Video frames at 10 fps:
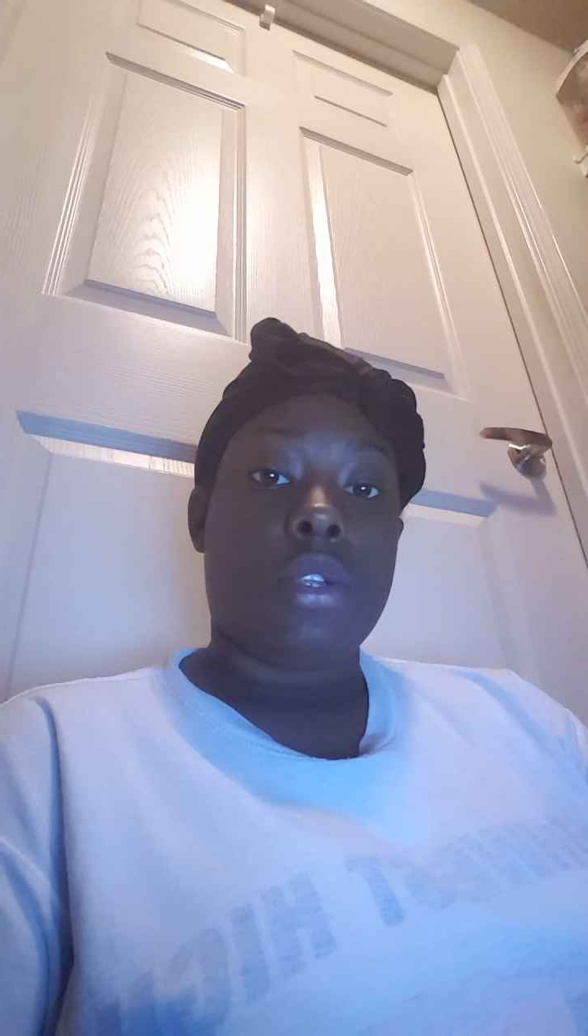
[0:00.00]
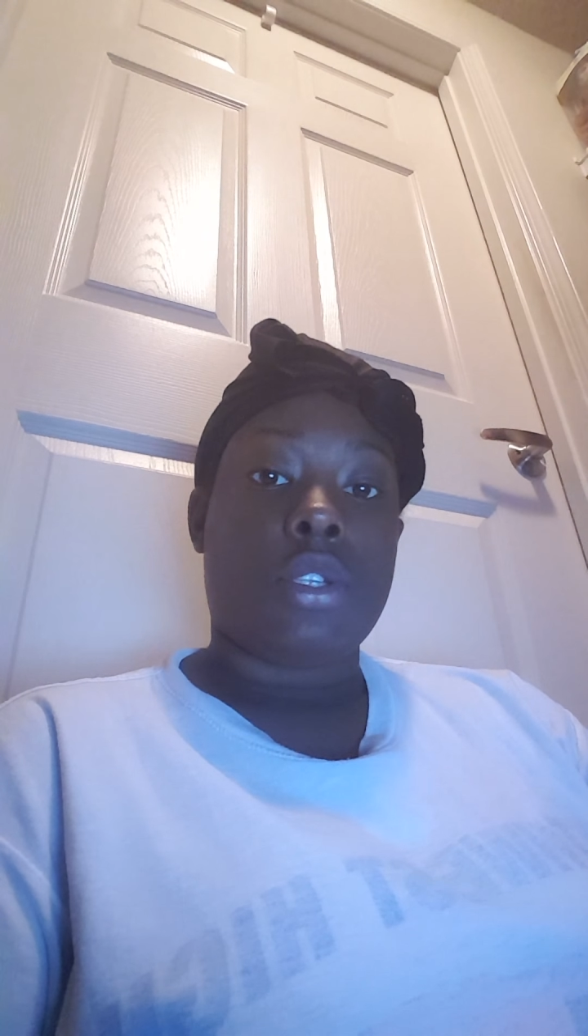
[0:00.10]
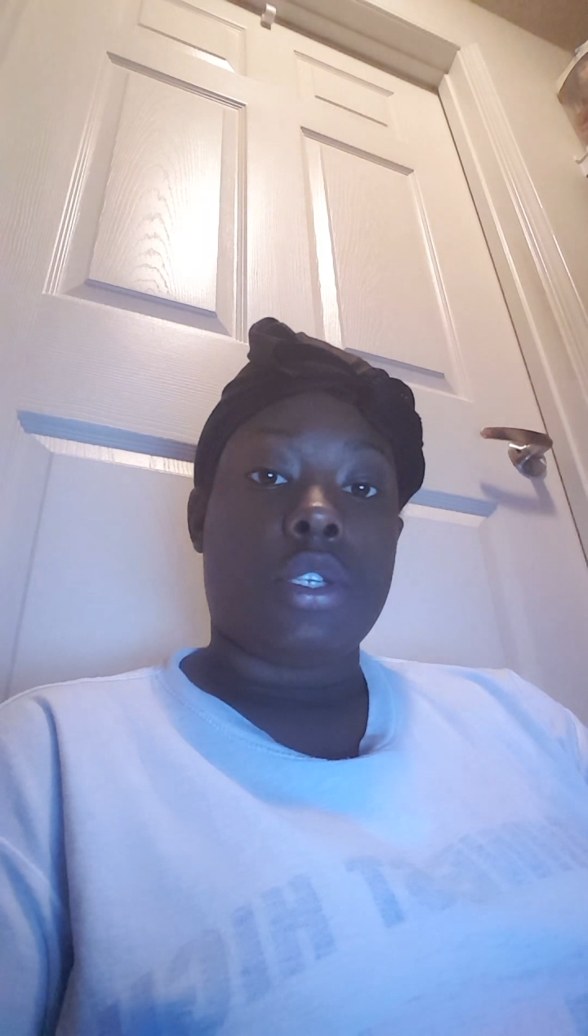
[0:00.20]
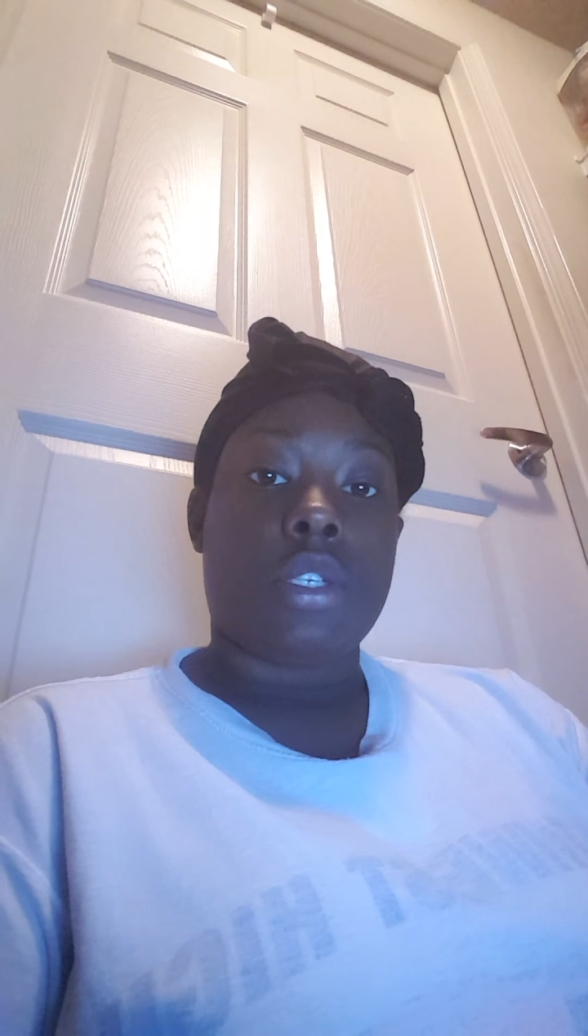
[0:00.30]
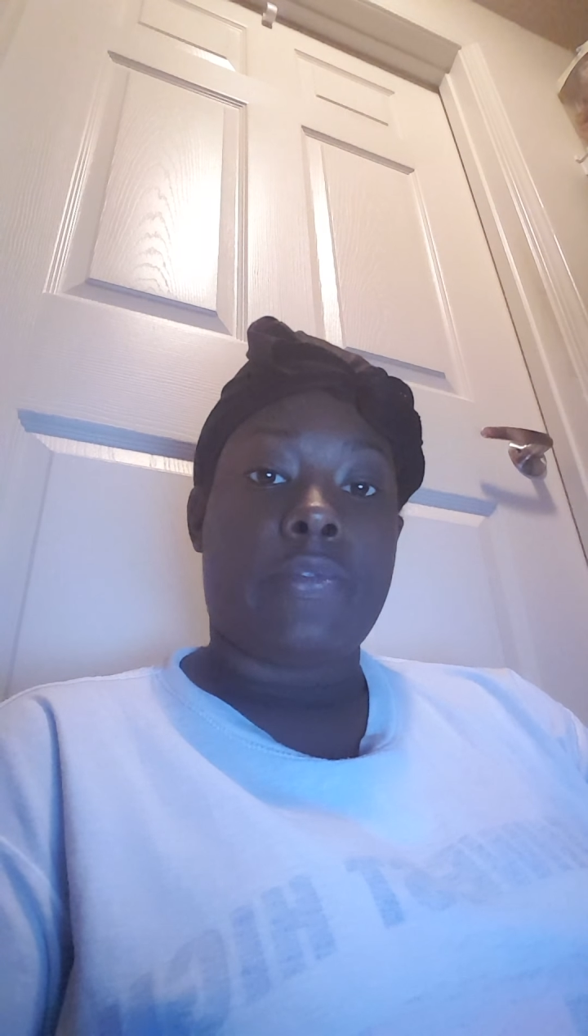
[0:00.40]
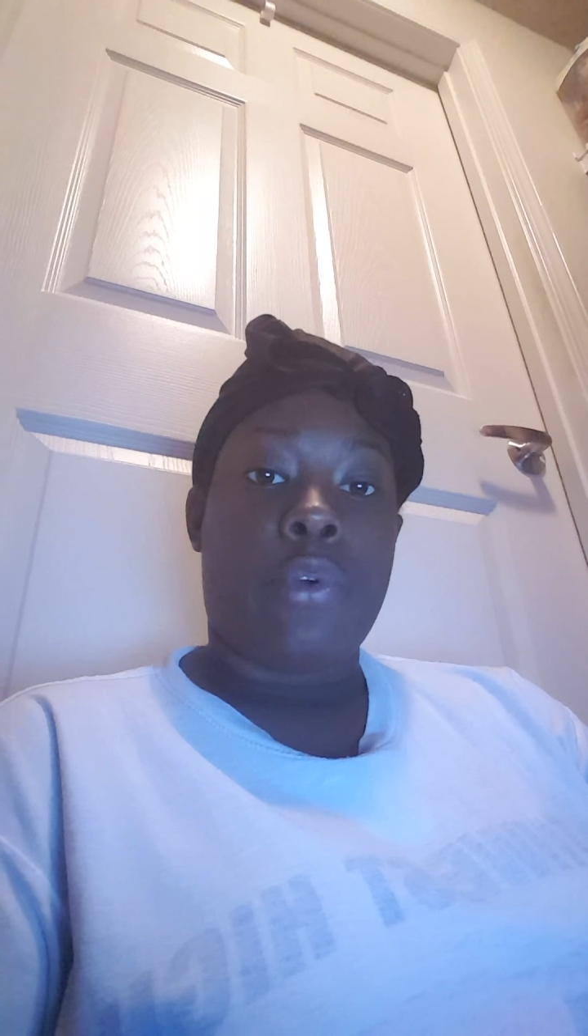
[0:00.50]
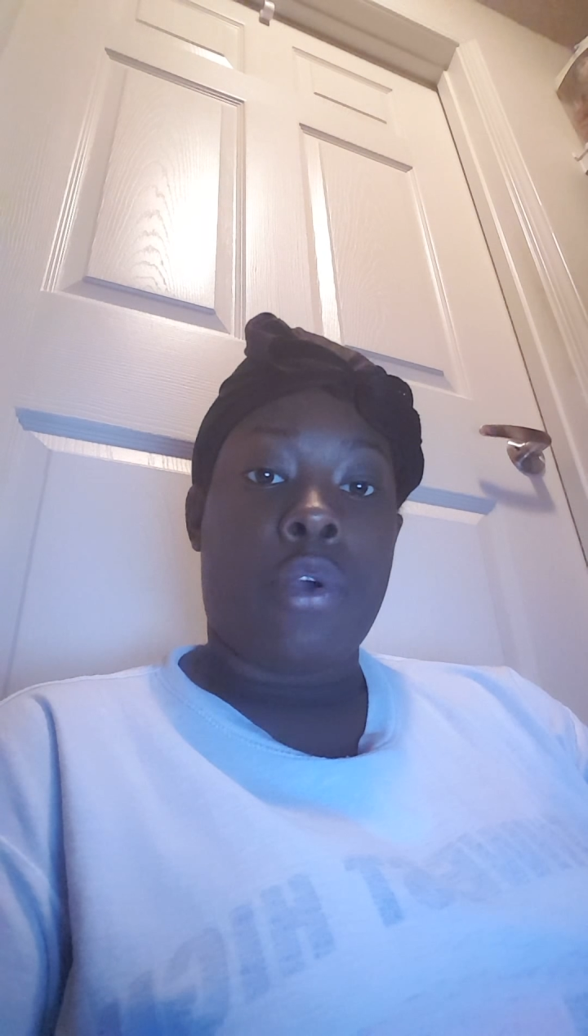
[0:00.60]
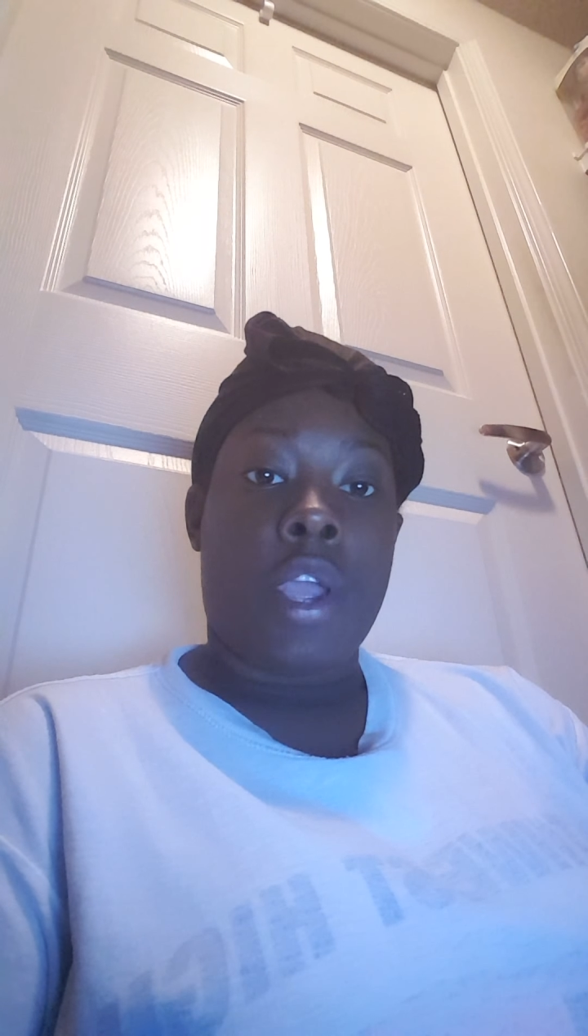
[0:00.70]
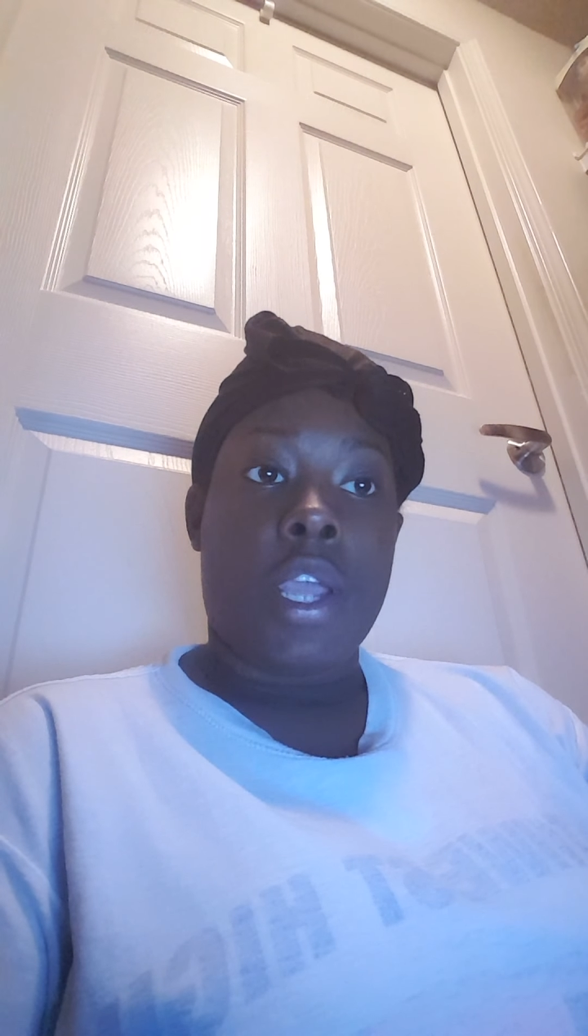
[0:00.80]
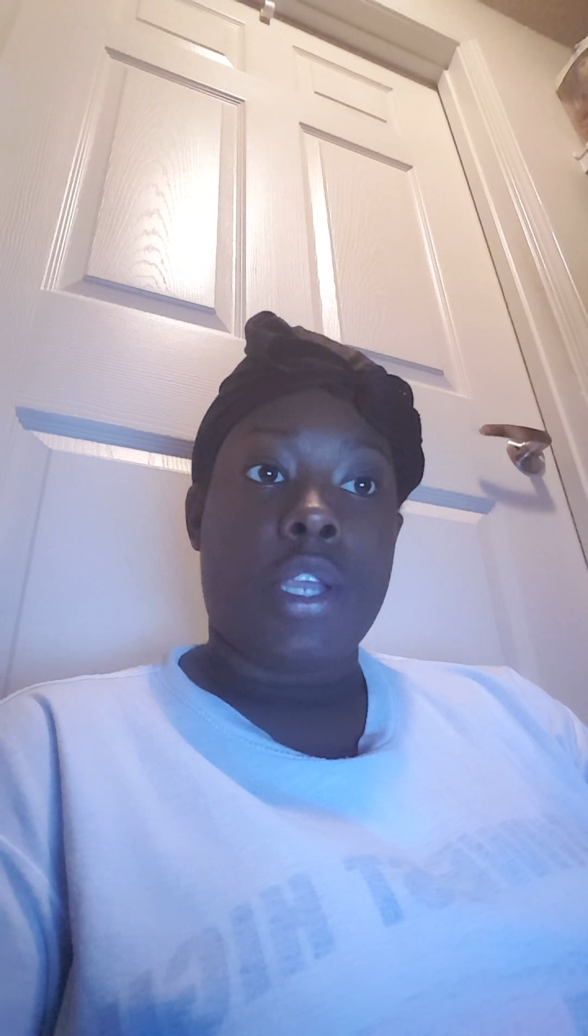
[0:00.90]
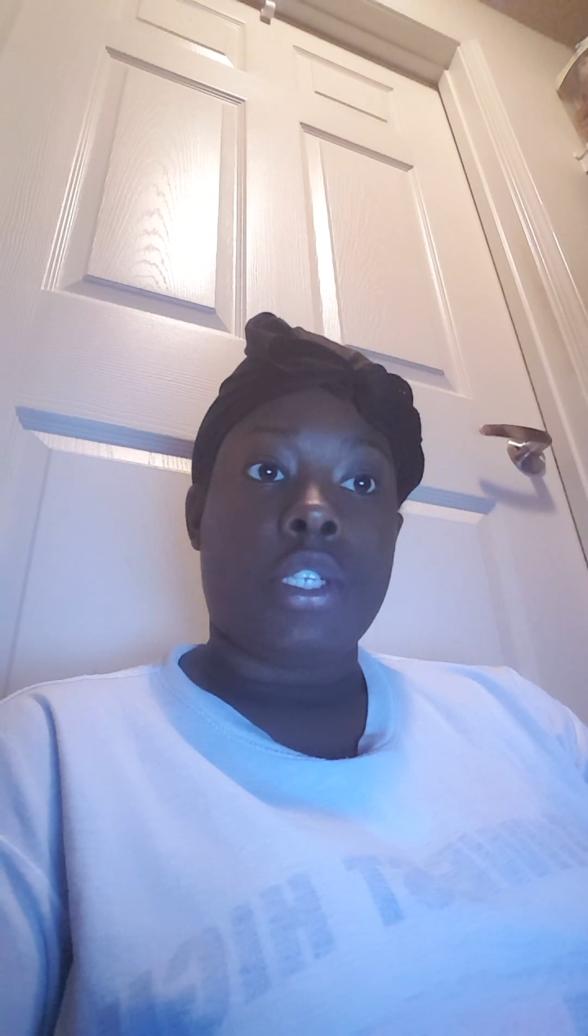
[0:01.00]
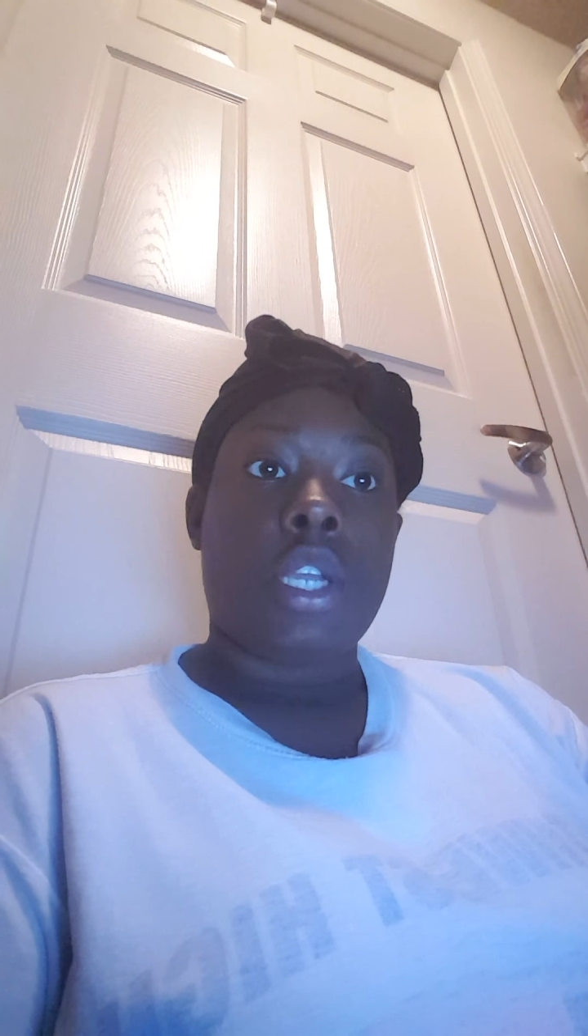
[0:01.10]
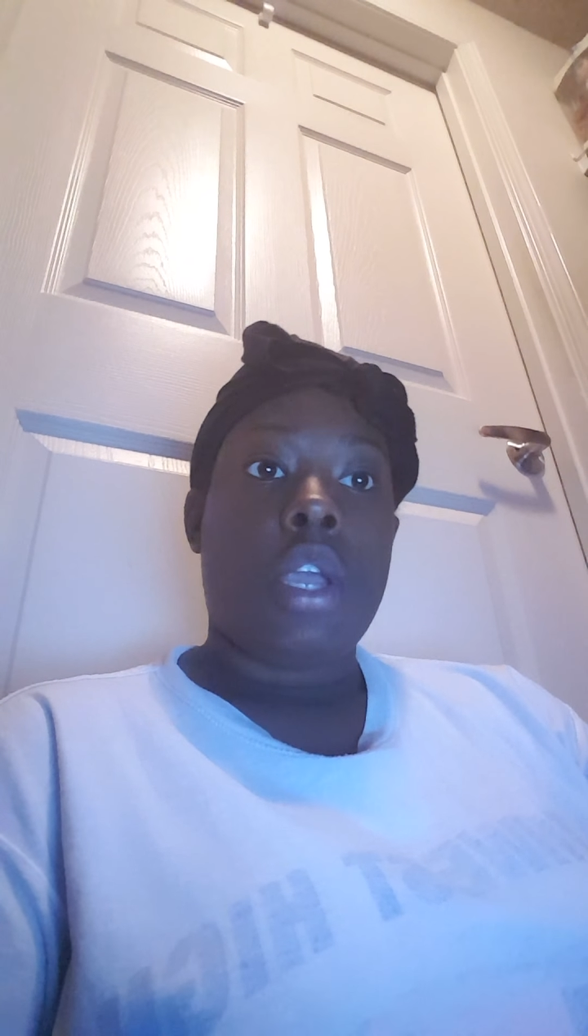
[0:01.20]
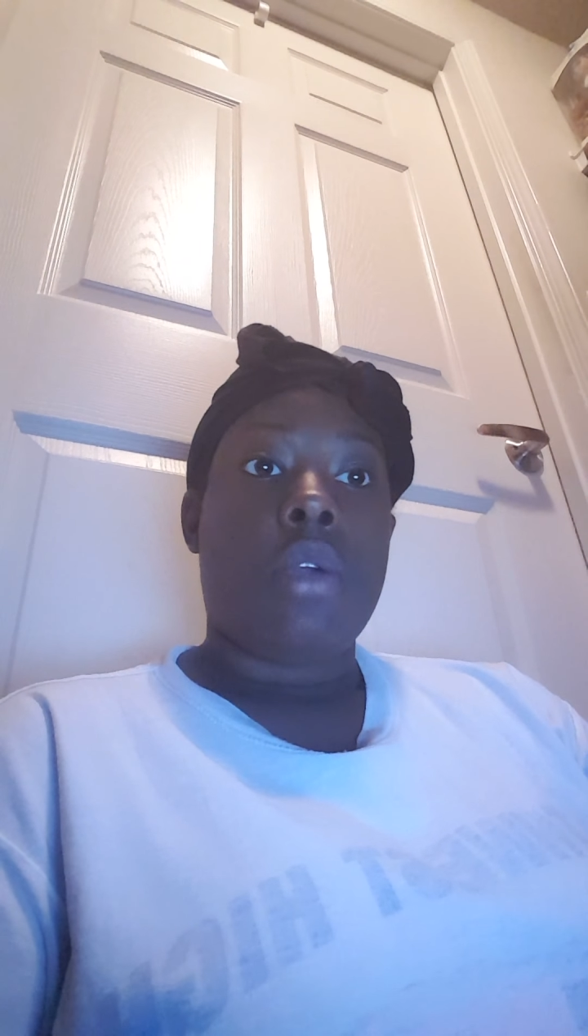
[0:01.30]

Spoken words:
such as 4-H,